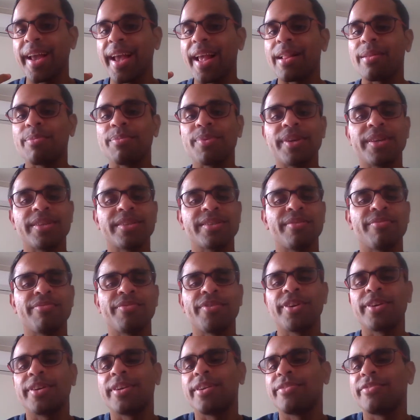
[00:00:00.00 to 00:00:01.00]
helping some
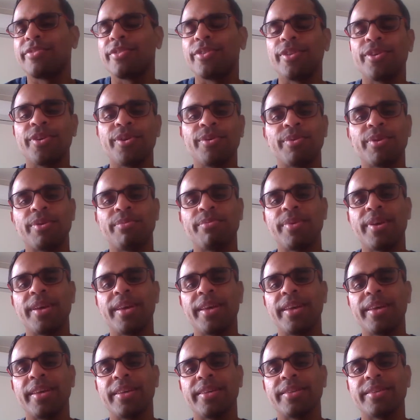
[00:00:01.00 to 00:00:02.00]
wonderful human
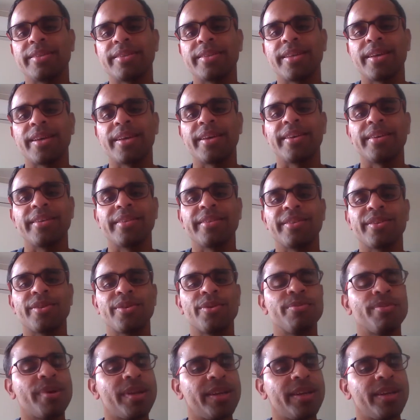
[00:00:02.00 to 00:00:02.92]
beings through